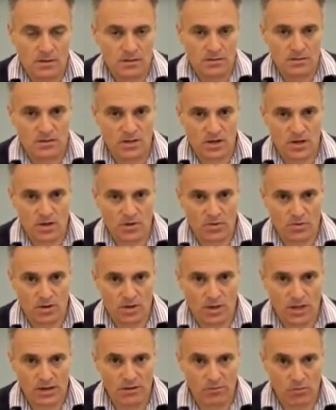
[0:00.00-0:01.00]
So
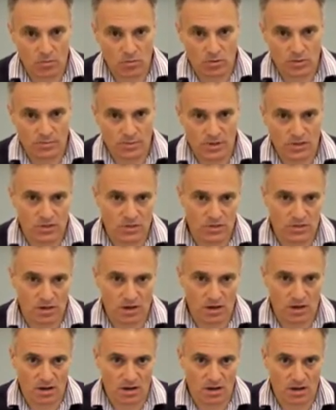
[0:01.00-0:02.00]
here at Automation,
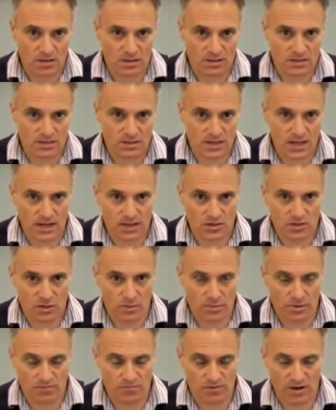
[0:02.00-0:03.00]
our
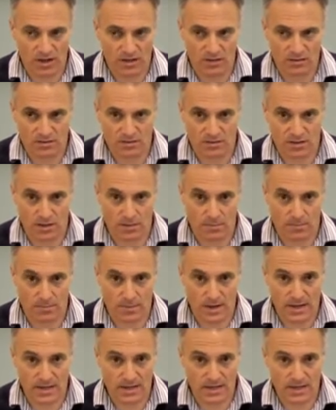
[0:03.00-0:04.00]
telescopic rails come
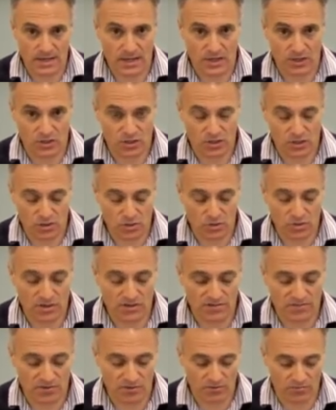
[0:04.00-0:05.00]
mainly in two
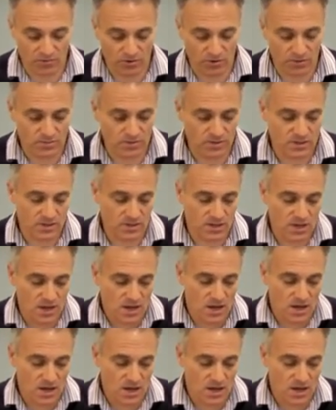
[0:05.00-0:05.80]
different groups.